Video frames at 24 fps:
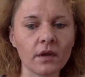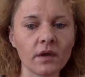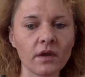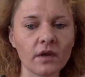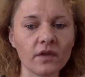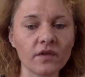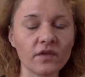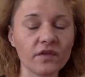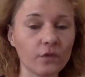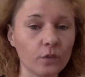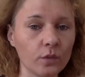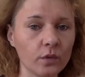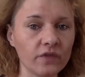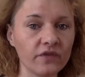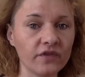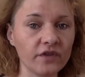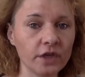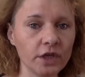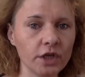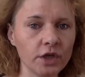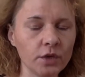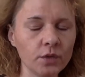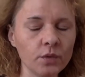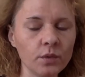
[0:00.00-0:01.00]
sort of
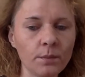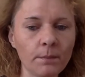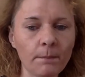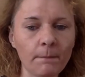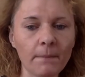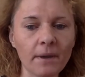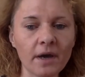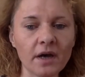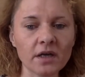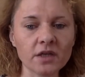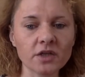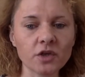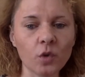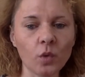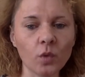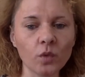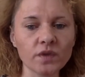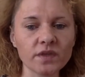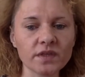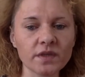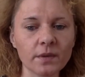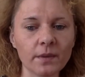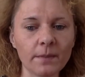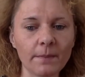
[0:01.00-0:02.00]
new, but
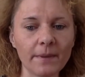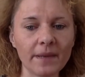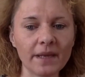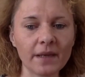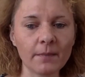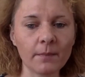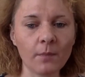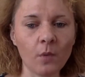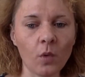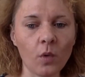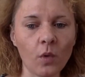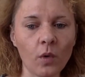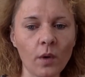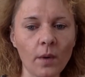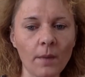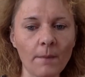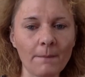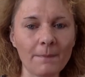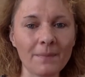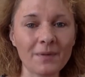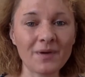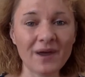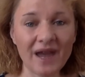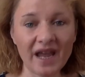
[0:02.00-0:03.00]
also a bit more
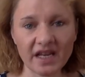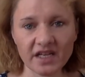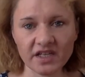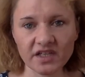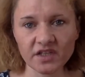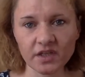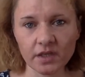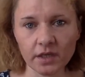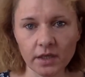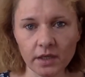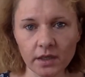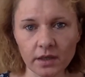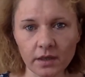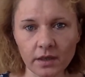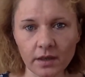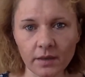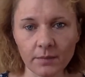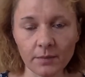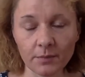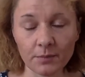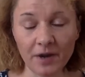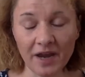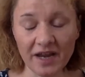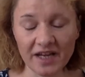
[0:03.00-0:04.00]

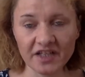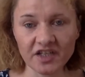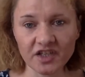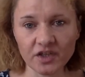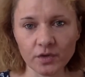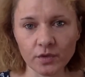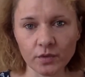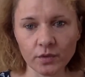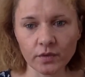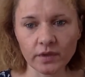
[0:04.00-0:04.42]
practical